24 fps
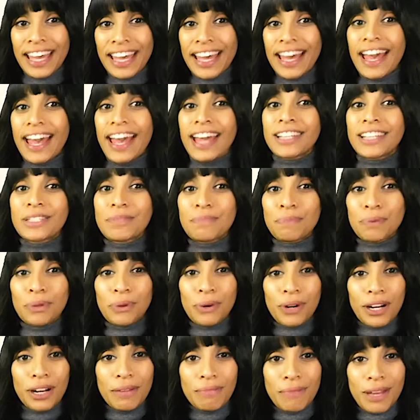Explore
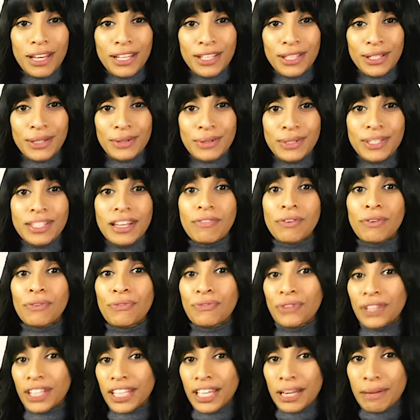and make use of
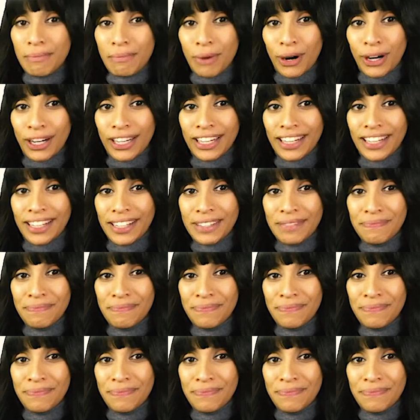affiliate marketing.